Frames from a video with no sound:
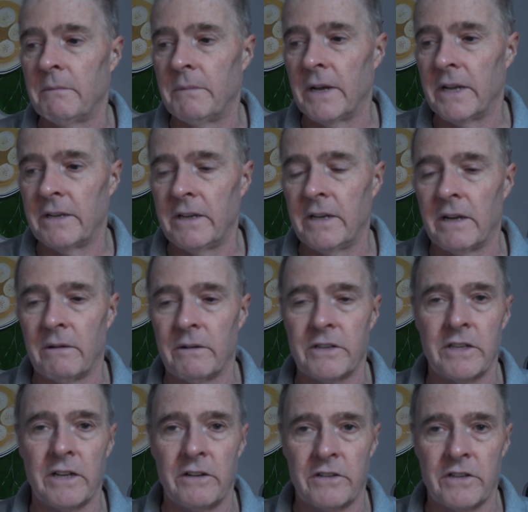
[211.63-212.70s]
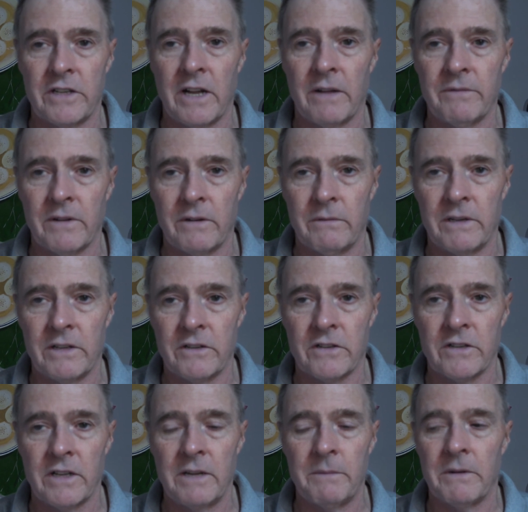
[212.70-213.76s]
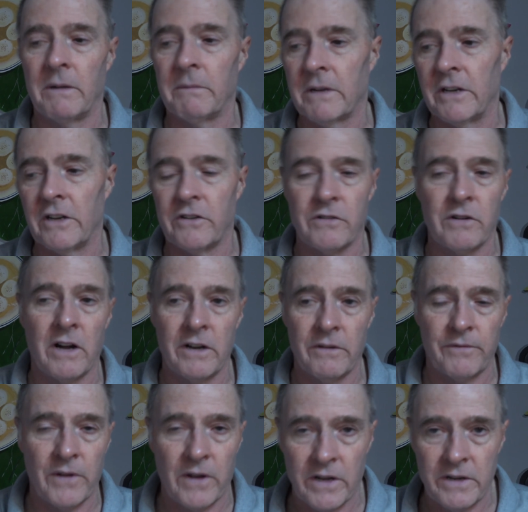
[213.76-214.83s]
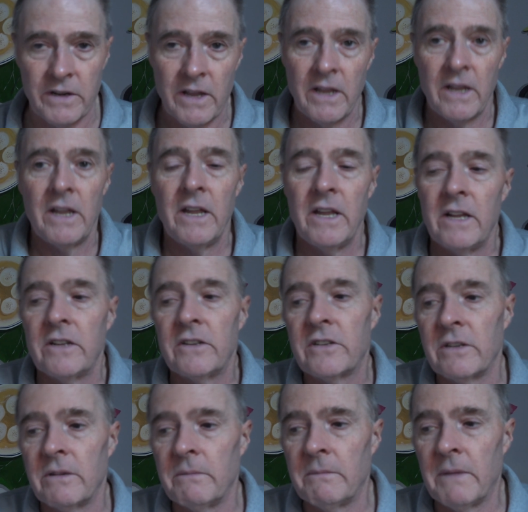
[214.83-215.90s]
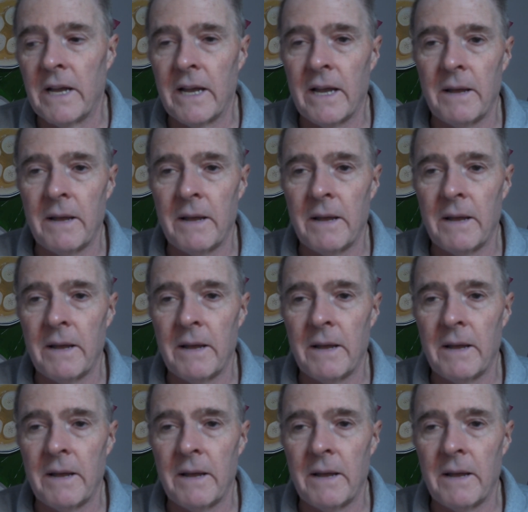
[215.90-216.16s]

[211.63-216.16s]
But you know, I was so stuffed I went to sleep. And I'm going to try to find some